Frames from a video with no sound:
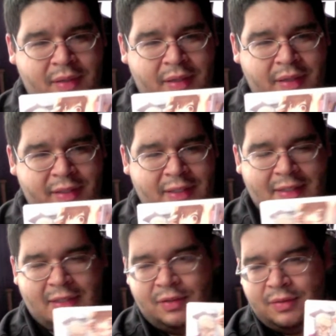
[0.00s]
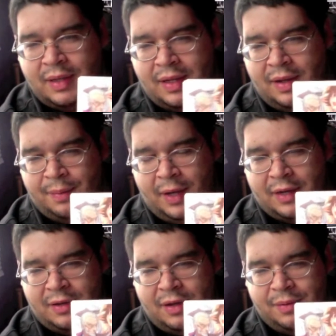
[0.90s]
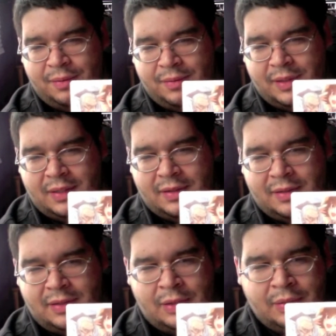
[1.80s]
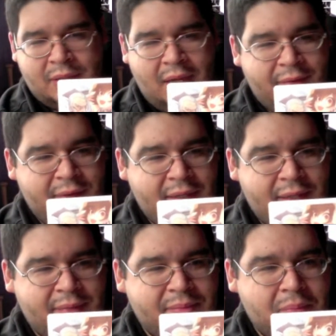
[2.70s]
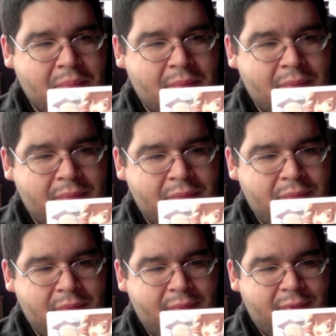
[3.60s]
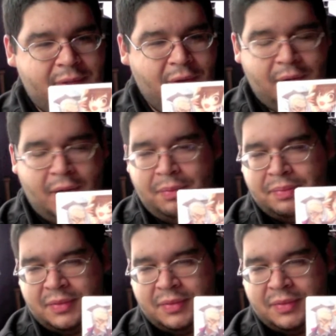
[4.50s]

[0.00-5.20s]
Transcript: a legit 2. I don't know what they're doing. I really don't know.